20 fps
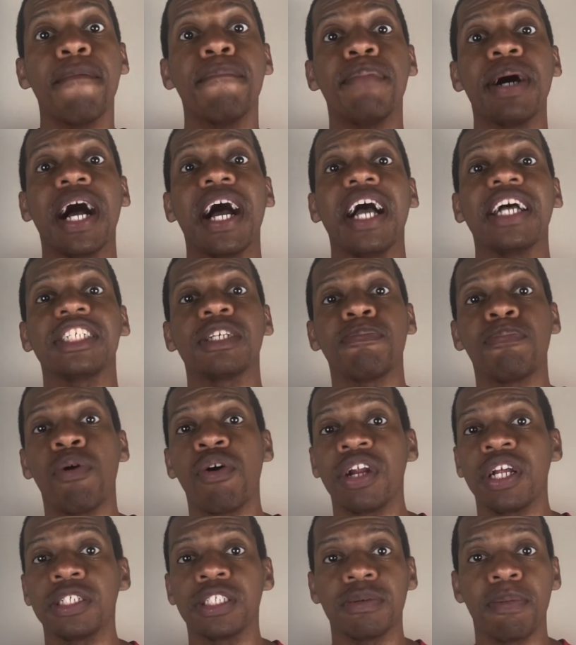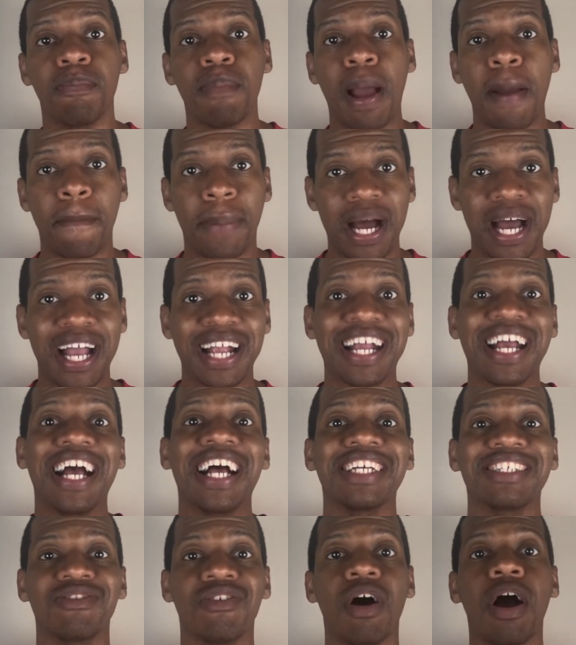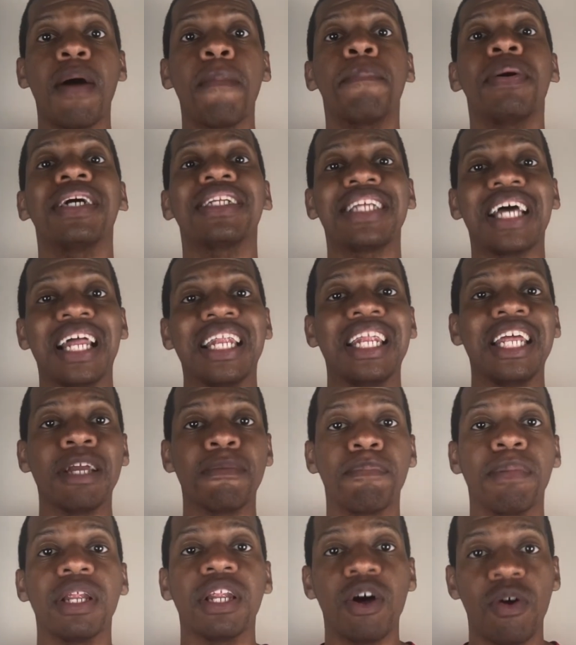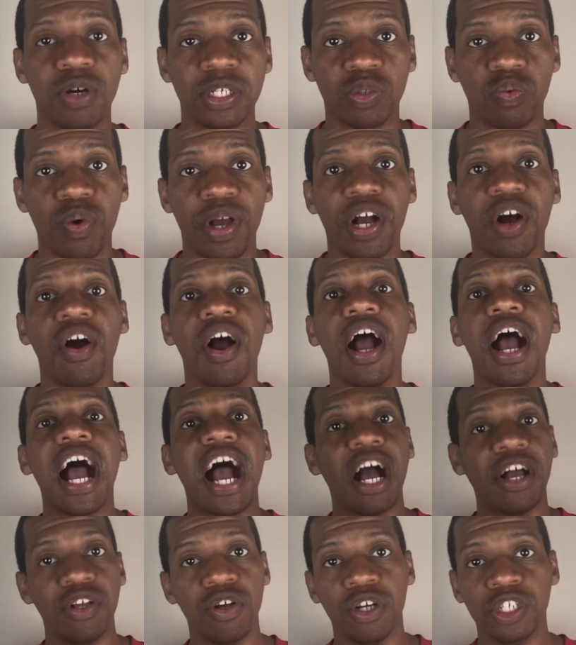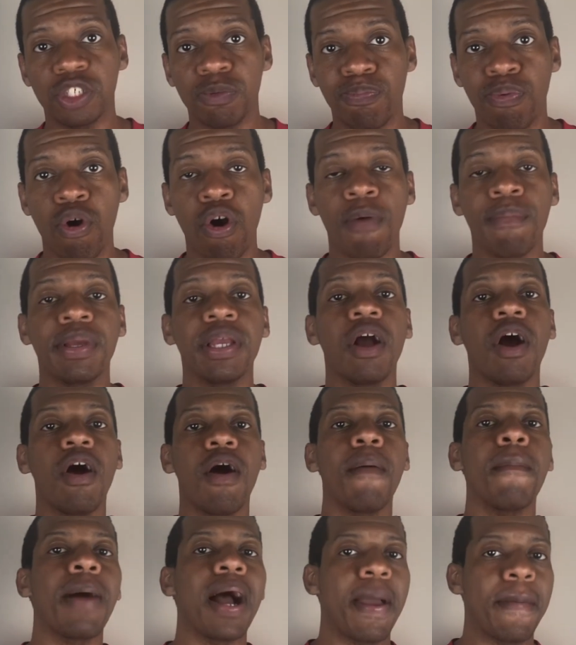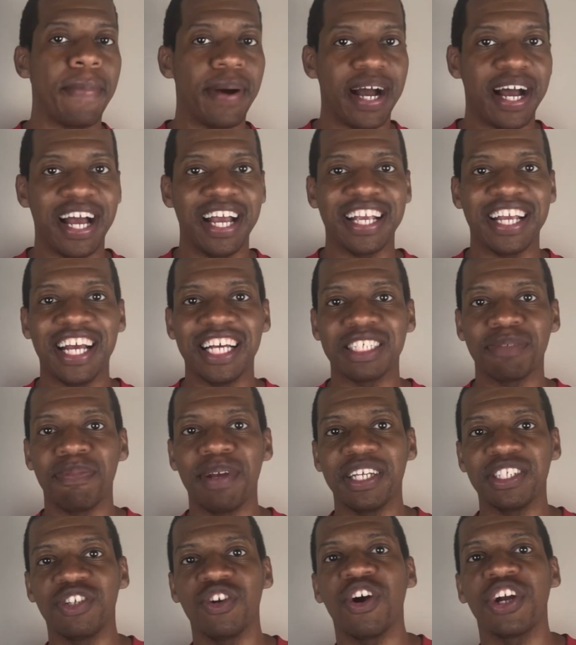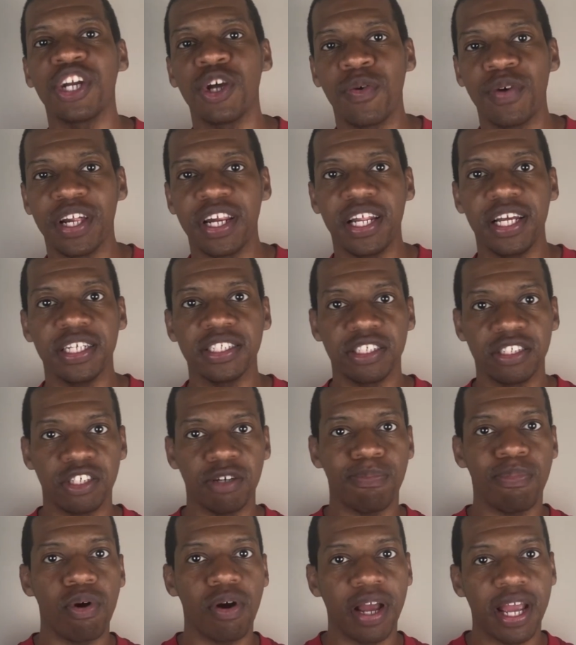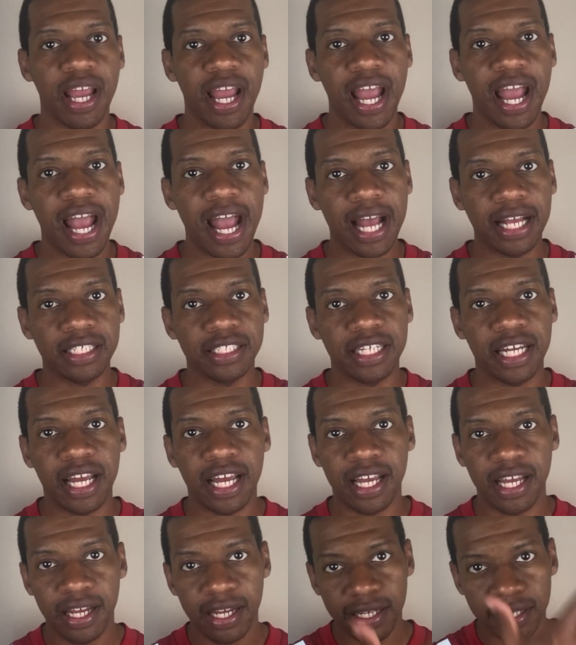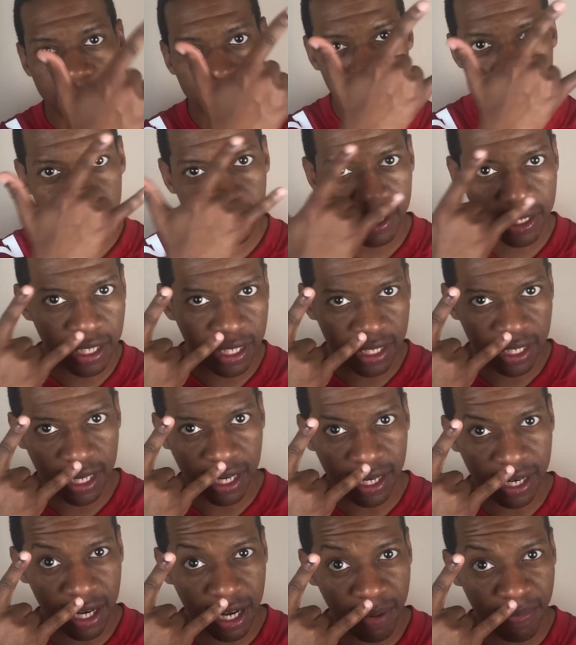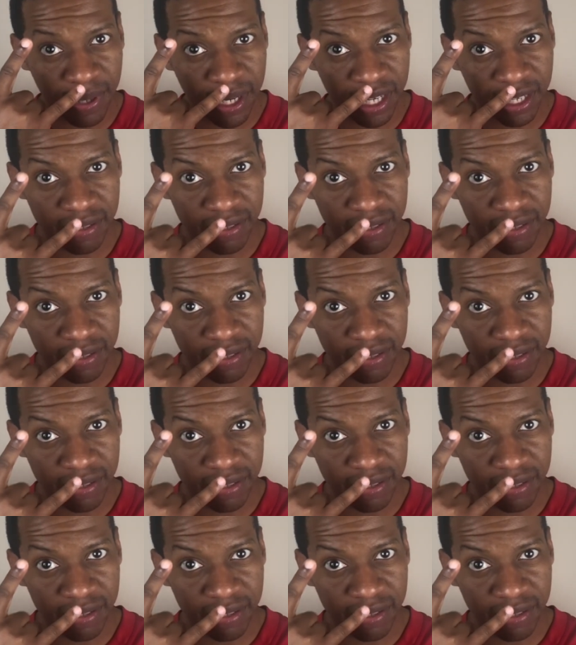by supporting my podcast. So I'll put that link below as well, how you can support me on my podcast, man. So you already know what it is. It's your boy, hashtag Kenyon Comedy.